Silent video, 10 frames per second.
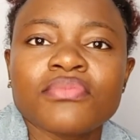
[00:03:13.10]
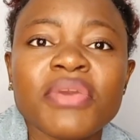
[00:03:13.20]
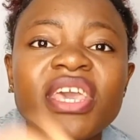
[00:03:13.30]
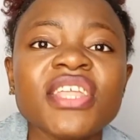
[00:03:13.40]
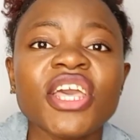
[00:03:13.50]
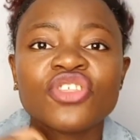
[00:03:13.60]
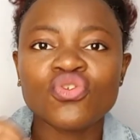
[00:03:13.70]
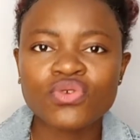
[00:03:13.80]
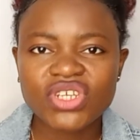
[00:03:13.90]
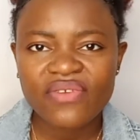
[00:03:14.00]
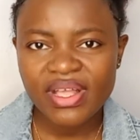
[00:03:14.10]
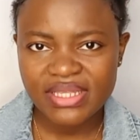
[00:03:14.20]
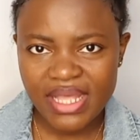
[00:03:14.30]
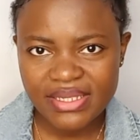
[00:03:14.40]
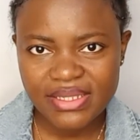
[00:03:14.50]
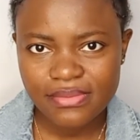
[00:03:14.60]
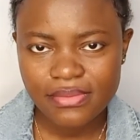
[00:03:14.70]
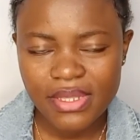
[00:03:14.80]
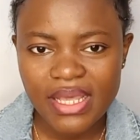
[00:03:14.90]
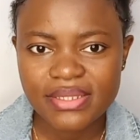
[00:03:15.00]
making a new driver's license
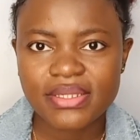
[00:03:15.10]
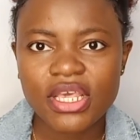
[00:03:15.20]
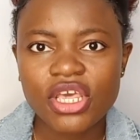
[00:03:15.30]
yes